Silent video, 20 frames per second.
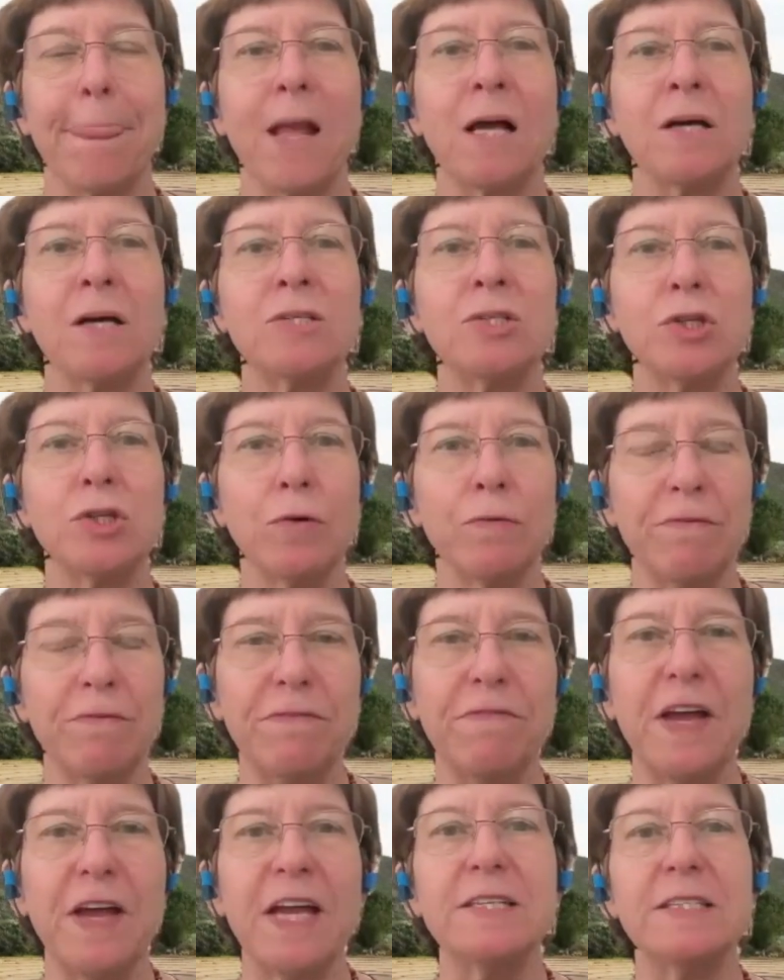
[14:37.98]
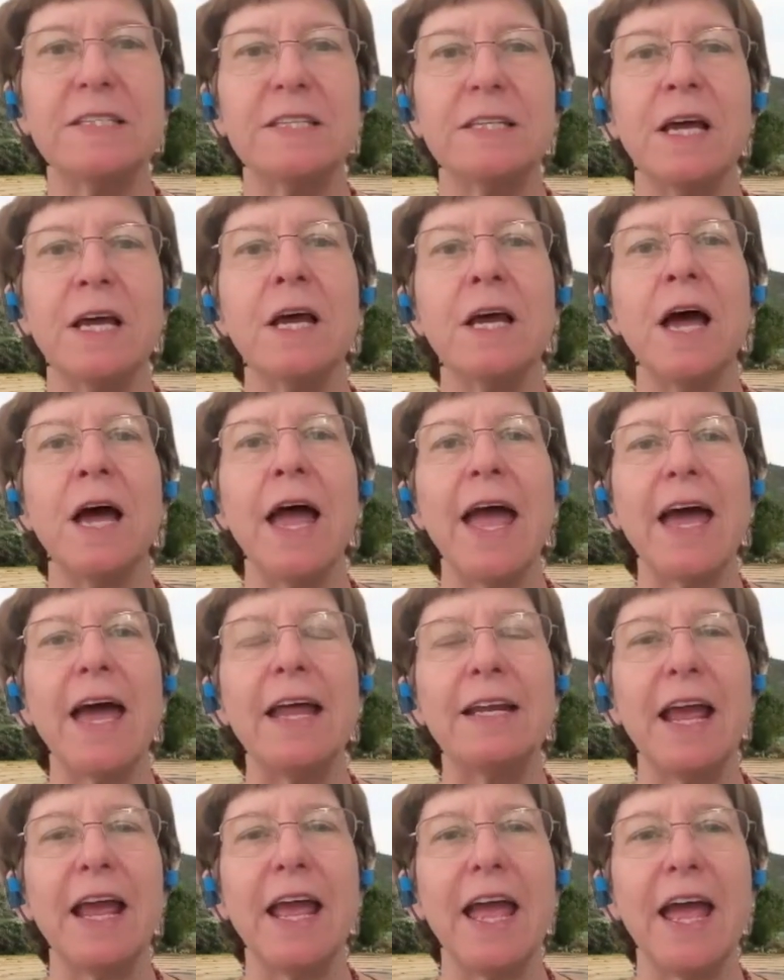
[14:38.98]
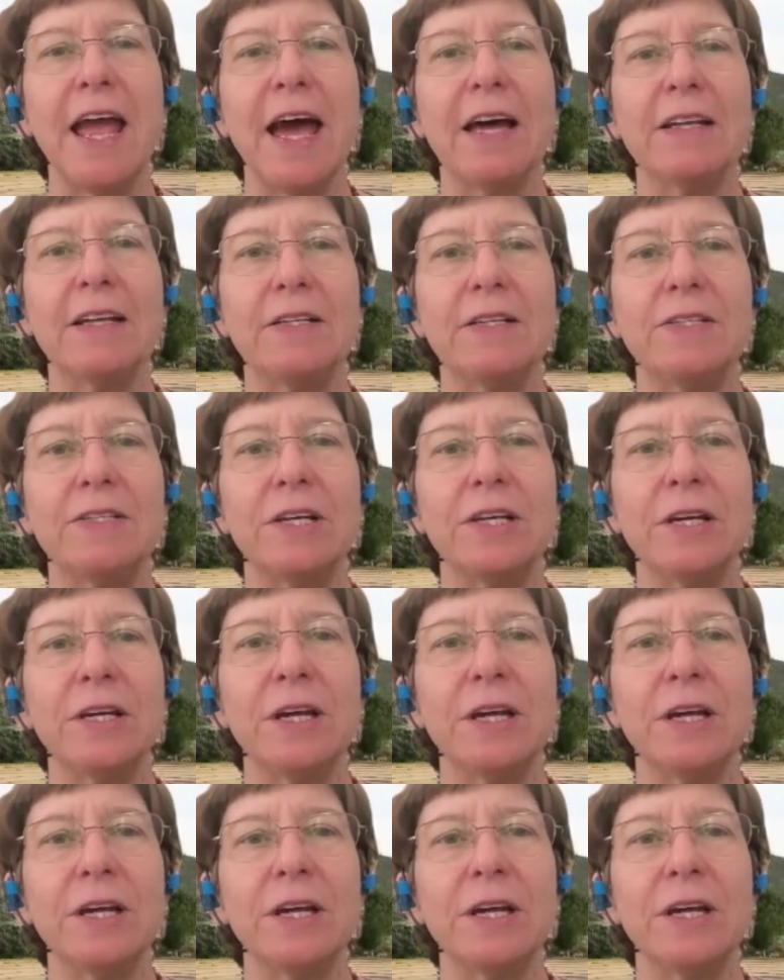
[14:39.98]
So face and